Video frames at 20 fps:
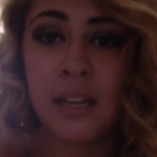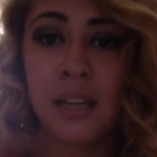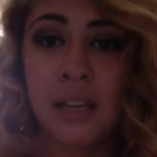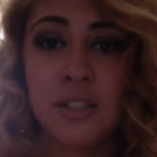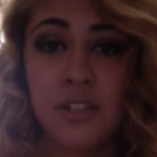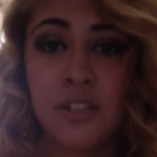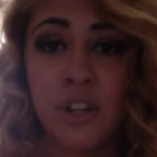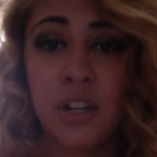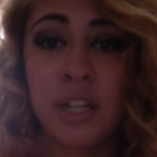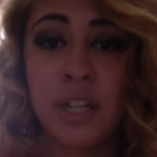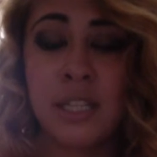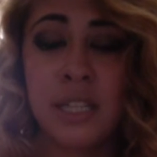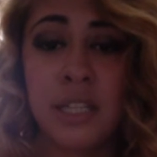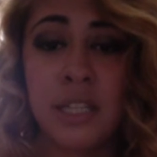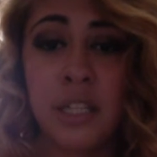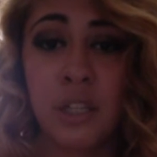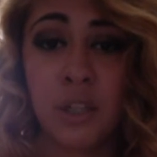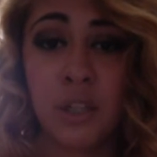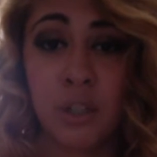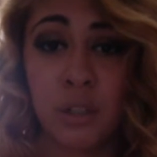started
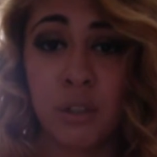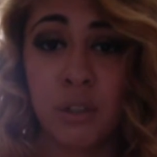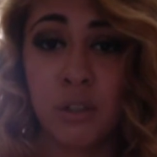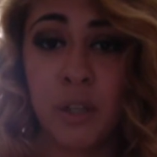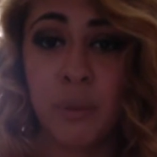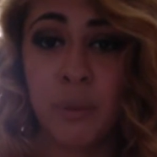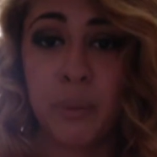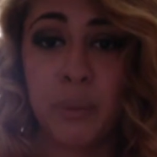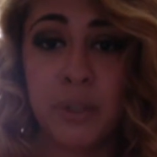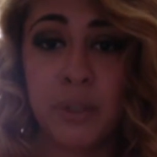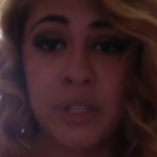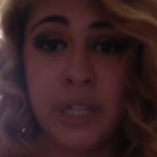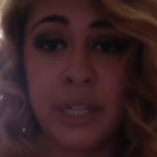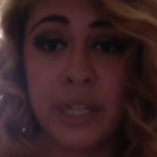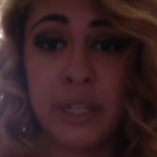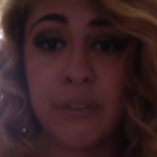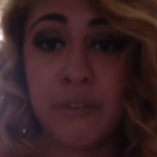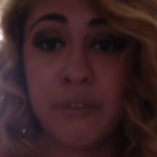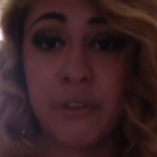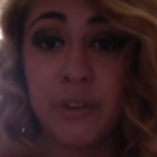dating a girl, and we were
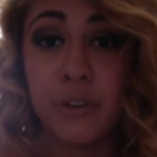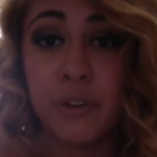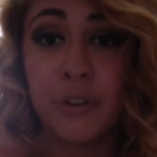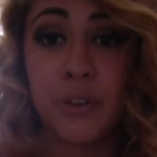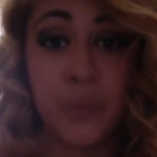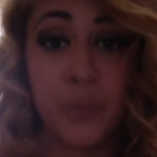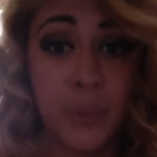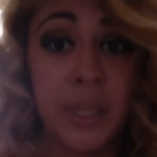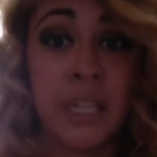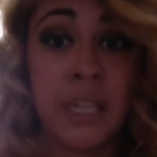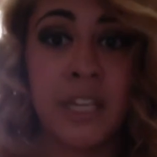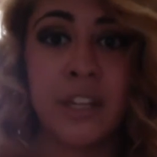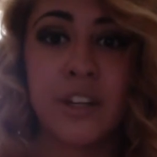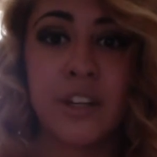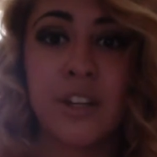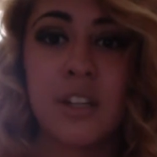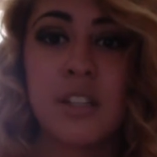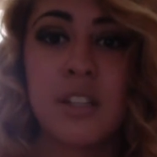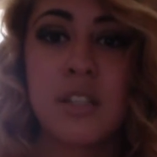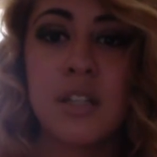dating for 3
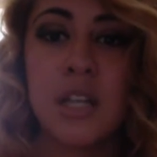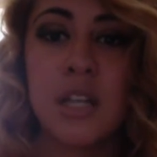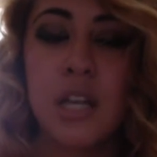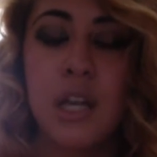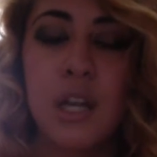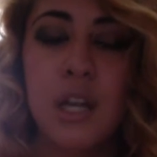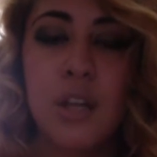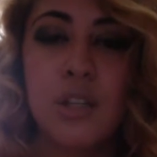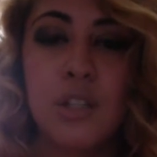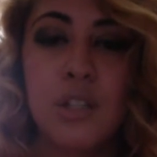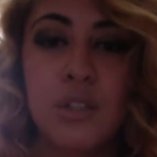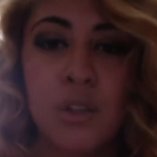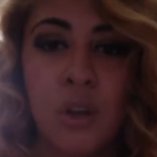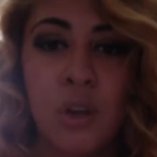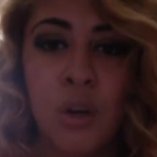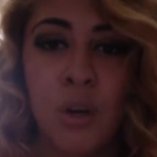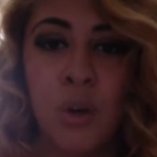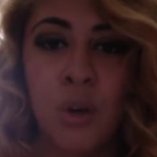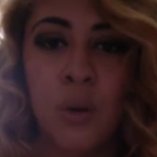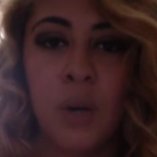years.
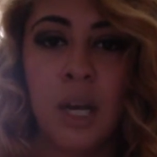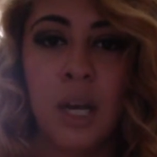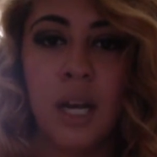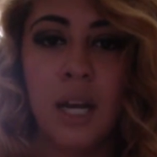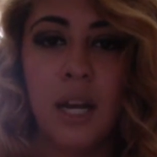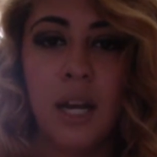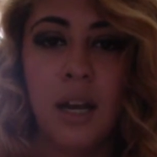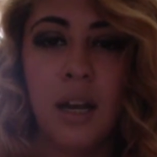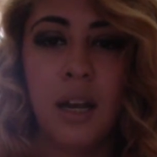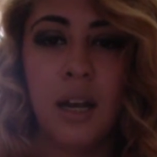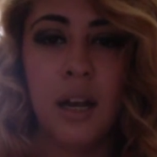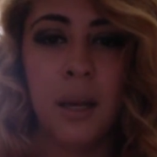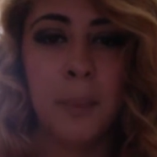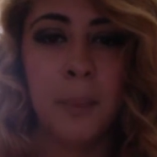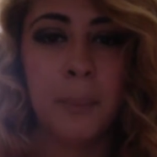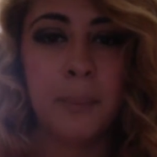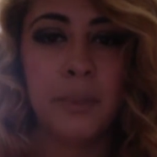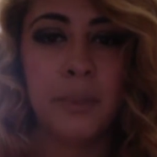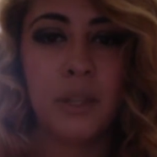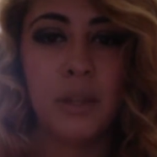So
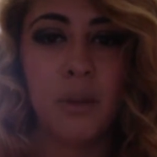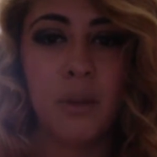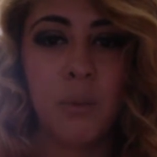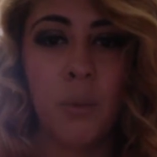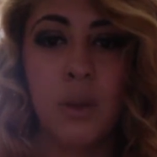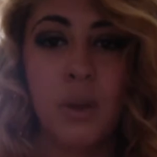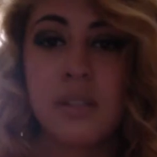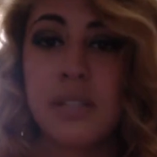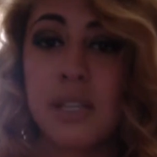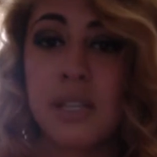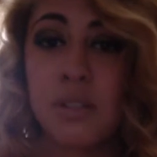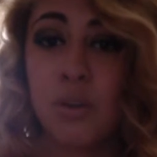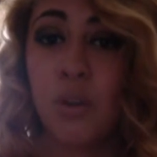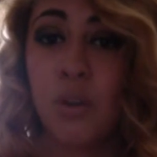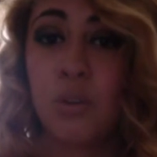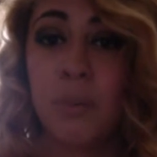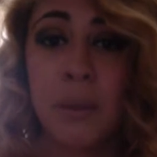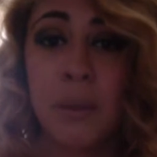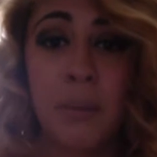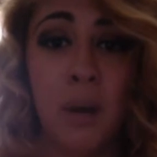once I
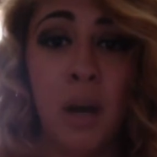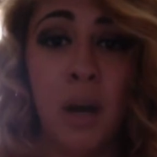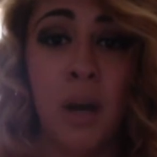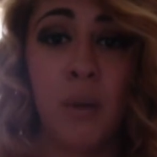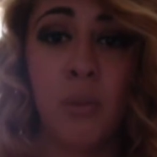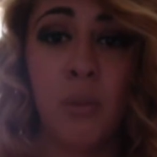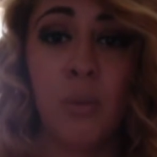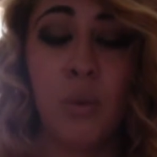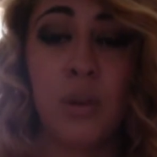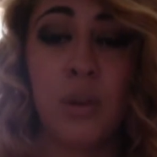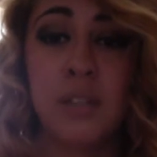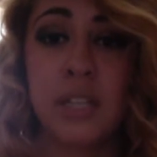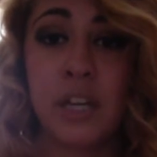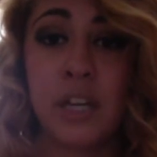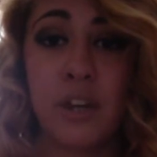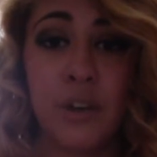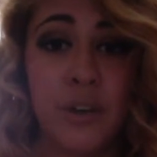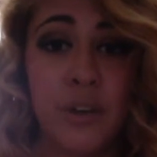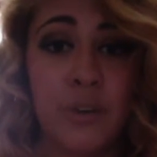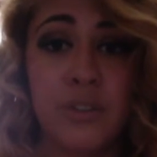told my mom, once I
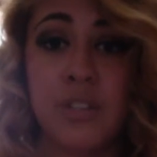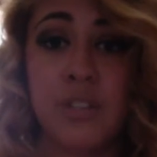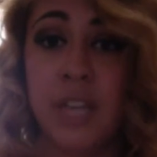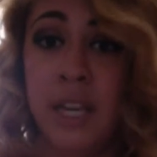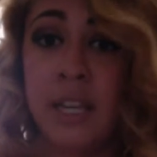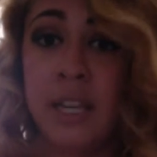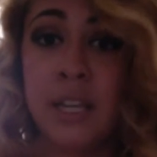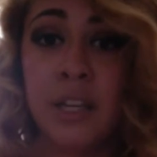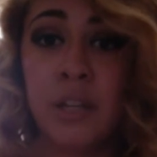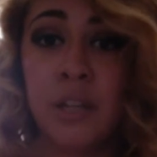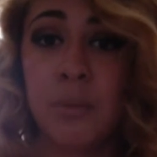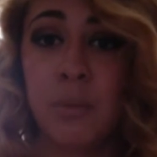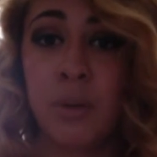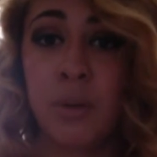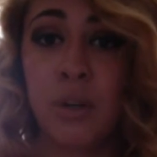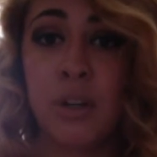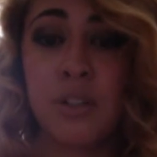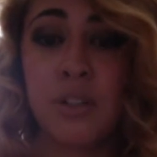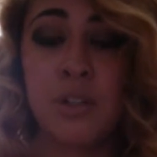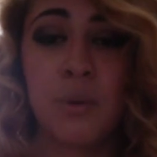couldn't take it
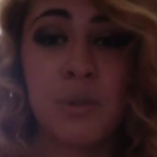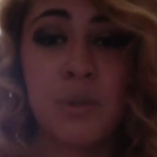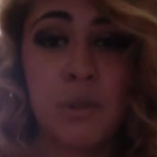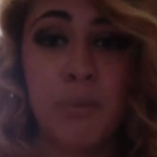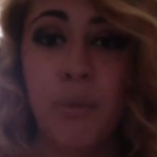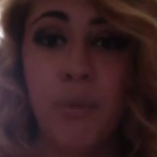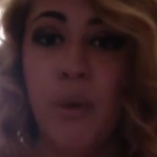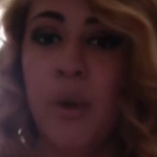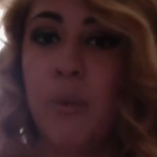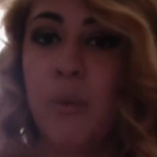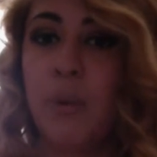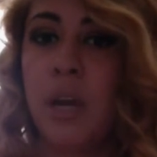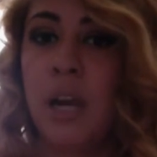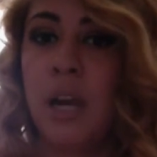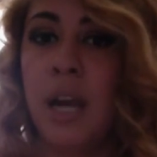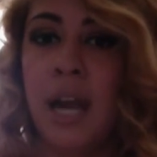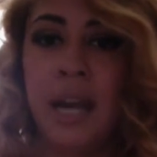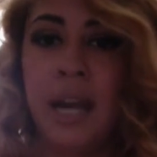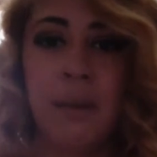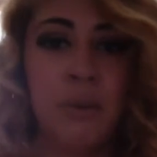anymore, because there was a point
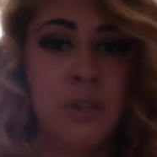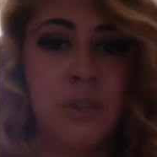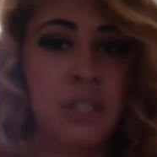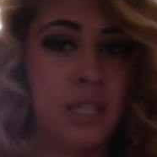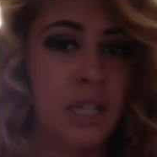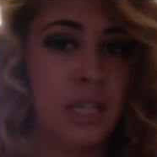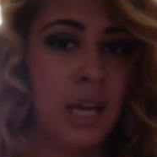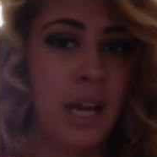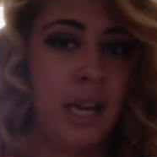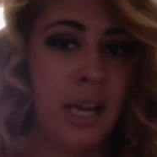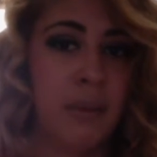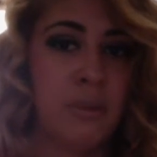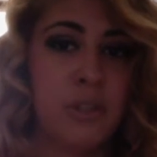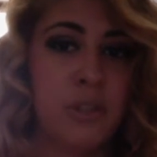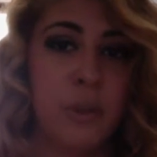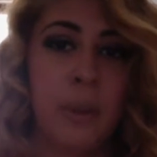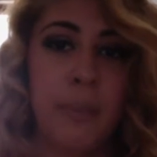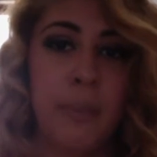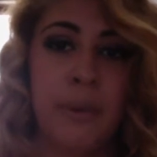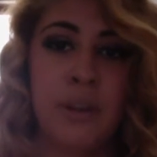where I would deny, I would
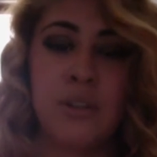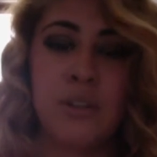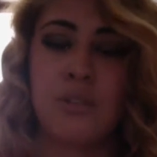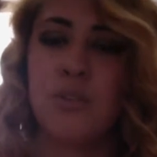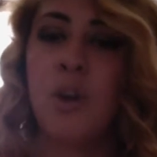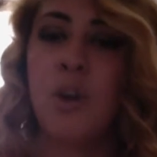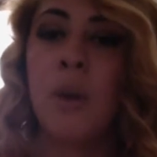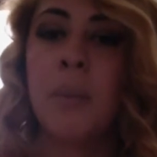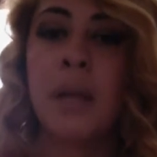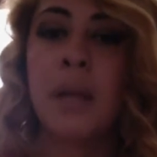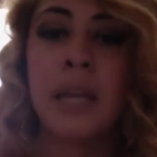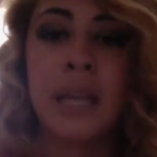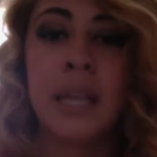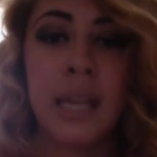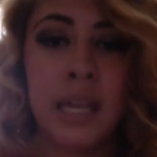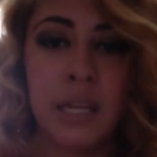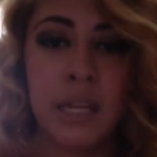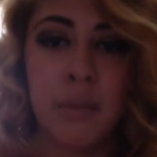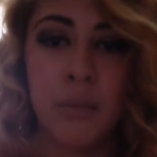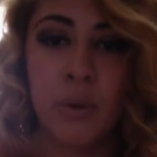tell my parents, no, I'm not
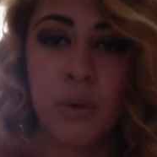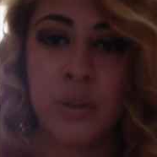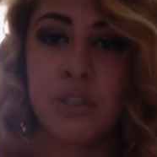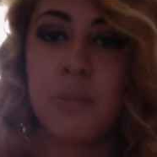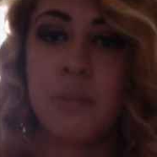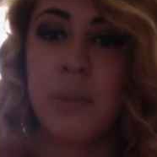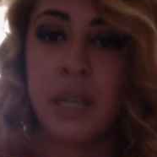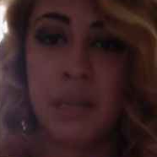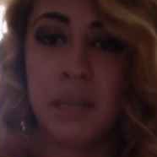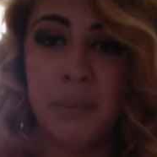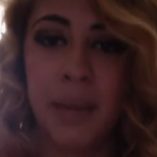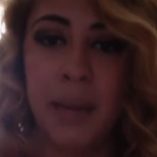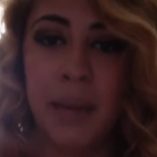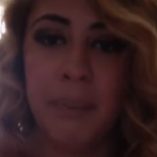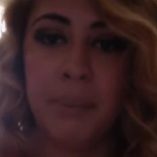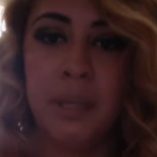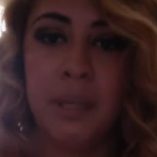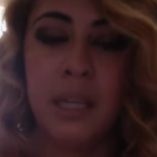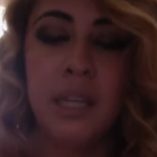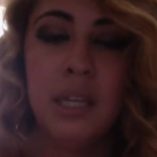gay anymore, to make them
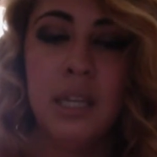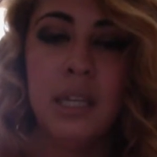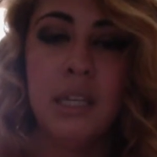happy.